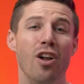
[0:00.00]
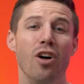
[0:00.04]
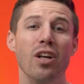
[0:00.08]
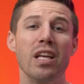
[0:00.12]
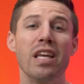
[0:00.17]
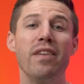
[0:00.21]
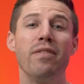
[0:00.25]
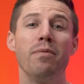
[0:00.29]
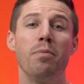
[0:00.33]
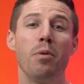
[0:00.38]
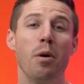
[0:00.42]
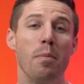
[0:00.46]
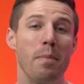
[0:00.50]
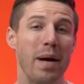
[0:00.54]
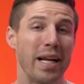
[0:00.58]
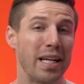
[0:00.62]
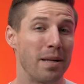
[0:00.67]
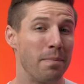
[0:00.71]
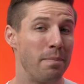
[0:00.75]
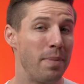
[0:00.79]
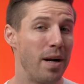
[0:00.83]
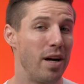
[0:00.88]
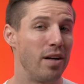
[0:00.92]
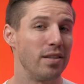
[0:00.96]
And I'll even put my
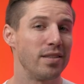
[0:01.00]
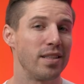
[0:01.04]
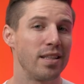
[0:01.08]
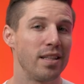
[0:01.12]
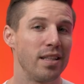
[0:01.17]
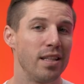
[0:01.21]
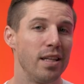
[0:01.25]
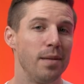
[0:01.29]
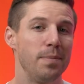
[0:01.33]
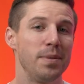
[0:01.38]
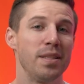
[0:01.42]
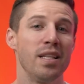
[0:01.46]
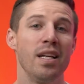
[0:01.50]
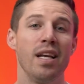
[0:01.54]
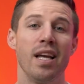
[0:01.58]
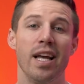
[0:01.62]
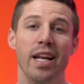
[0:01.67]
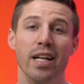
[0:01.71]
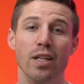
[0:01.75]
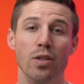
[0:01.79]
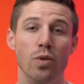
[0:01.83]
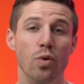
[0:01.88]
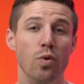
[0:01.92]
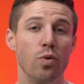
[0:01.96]
comparison clips
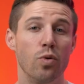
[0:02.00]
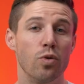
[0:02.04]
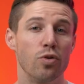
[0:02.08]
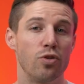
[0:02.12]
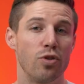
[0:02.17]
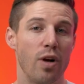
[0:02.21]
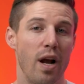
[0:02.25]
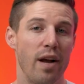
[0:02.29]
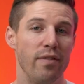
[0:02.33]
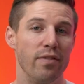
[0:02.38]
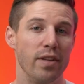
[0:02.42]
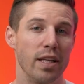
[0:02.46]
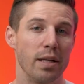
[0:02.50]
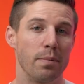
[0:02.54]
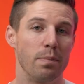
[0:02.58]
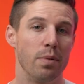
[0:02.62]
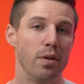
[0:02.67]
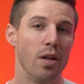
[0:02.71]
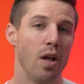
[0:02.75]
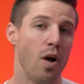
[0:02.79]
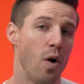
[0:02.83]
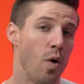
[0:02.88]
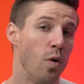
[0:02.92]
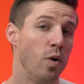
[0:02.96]
in a Google Drive link
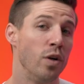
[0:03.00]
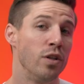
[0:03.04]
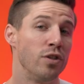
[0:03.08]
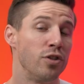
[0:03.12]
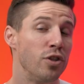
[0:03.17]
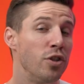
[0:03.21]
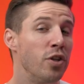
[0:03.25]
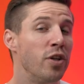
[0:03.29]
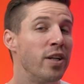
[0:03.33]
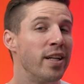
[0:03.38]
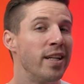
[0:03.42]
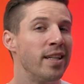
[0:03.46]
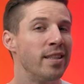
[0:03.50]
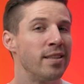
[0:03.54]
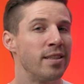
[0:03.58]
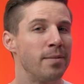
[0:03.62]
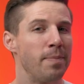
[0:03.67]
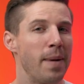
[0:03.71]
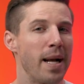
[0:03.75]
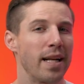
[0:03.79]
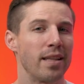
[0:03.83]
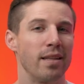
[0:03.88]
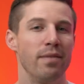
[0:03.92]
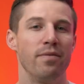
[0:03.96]
below so you can
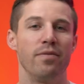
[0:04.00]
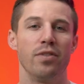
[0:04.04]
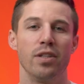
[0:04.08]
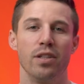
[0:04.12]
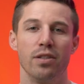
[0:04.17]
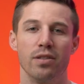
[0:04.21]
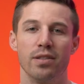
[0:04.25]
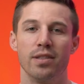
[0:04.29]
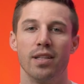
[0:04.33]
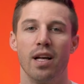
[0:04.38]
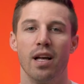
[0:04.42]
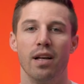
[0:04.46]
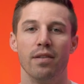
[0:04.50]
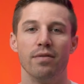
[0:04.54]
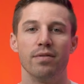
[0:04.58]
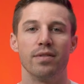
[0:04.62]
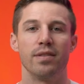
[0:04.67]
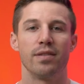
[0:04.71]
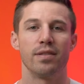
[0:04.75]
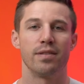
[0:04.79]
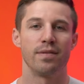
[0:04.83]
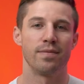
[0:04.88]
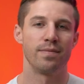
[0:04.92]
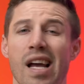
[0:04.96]
inspect them for
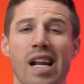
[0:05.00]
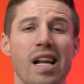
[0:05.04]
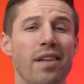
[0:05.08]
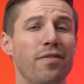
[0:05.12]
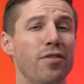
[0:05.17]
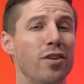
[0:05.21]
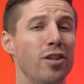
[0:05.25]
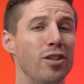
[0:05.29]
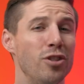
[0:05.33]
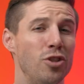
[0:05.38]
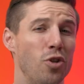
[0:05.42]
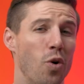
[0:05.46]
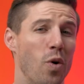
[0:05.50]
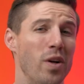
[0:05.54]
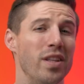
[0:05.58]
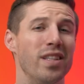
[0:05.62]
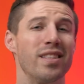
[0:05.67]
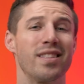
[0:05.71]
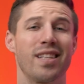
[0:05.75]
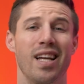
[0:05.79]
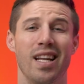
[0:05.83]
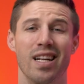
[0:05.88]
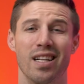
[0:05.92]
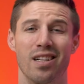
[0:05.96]
yourselves. And if you're enjoying
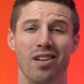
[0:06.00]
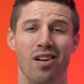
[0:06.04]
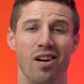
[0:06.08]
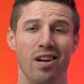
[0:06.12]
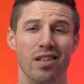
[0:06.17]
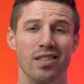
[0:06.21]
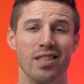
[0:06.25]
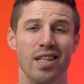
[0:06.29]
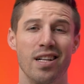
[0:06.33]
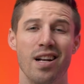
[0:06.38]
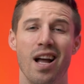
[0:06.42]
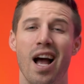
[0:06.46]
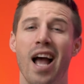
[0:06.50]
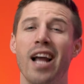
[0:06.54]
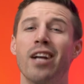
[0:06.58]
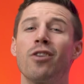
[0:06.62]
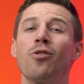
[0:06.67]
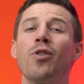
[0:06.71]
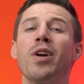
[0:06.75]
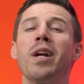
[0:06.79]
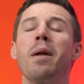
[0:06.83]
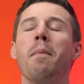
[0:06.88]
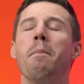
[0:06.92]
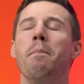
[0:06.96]
this kind of content, I
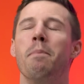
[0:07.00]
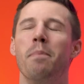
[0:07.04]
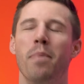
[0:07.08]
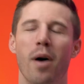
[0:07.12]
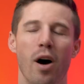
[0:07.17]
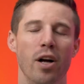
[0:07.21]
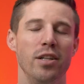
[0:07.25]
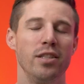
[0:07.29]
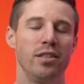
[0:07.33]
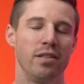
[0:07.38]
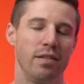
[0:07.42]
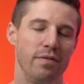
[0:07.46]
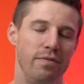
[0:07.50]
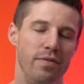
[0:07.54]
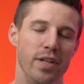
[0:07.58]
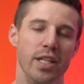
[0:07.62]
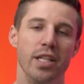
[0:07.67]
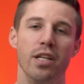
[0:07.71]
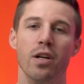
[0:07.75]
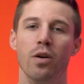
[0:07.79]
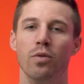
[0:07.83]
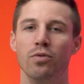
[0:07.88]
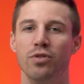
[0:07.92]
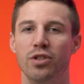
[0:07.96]
create a bunch of
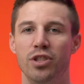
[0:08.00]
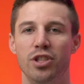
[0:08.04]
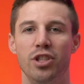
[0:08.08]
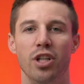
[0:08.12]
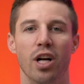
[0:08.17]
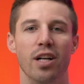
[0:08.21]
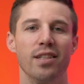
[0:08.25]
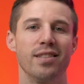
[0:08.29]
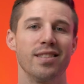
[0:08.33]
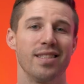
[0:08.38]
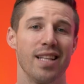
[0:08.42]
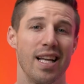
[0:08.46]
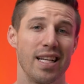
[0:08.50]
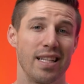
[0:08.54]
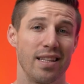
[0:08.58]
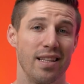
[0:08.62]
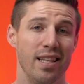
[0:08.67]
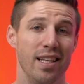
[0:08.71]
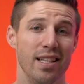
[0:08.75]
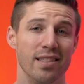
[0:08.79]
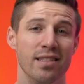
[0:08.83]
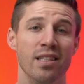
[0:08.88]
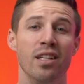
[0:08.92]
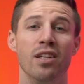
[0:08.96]
videos just like
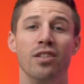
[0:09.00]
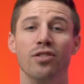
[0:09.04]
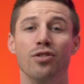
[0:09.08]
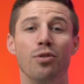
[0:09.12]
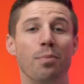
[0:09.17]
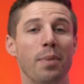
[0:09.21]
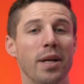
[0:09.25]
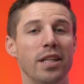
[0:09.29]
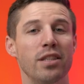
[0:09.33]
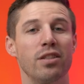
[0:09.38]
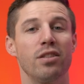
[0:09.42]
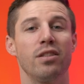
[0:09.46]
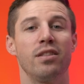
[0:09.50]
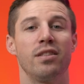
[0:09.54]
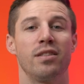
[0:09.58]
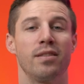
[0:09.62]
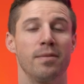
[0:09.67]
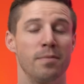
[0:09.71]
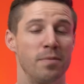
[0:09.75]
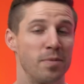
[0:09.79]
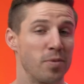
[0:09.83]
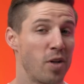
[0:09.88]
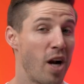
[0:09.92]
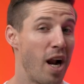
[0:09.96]
this, so make sure to
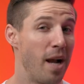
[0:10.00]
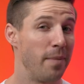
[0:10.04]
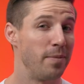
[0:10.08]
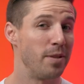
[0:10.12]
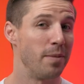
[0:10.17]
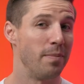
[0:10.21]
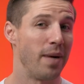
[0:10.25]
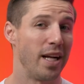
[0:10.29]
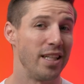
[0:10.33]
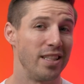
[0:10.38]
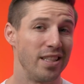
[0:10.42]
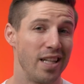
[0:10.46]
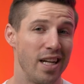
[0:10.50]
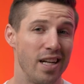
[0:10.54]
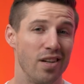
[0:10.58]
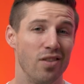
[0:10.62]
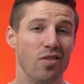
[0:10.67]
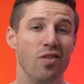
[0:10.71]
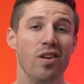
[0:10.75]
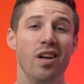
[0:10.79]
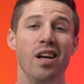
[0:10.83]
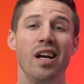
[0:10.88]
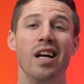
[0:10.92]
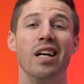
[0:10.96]
subscribe to my
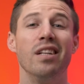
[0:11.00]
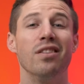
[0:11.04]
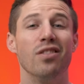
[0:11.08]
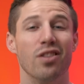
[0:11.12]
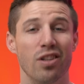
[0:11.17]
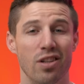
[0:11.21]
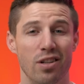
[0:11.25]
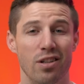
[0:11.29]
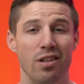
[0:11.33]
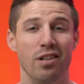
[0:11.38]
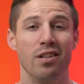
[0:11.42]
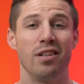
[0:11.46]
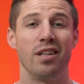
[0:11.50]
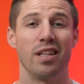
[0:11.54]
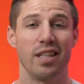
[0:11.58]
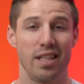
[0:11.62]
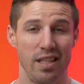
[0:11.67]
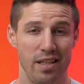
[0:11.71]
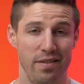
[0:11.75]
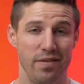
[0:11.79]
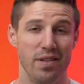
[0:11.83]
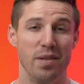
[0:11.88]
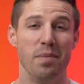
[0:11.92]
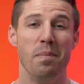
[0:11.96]
channel and learn
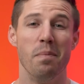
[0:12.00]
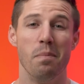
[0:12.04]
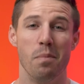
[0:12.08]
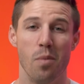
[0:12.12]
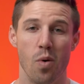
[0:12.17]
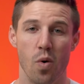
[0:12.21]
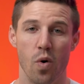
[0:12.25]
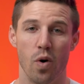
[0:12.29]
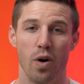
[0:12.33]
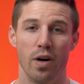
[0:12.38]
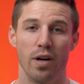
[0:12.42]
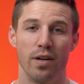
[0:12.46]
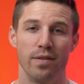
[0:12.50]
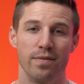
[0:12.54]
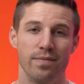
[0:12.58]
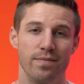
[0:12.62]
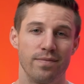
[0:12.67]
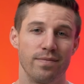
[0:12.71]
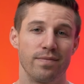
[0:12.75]
even more.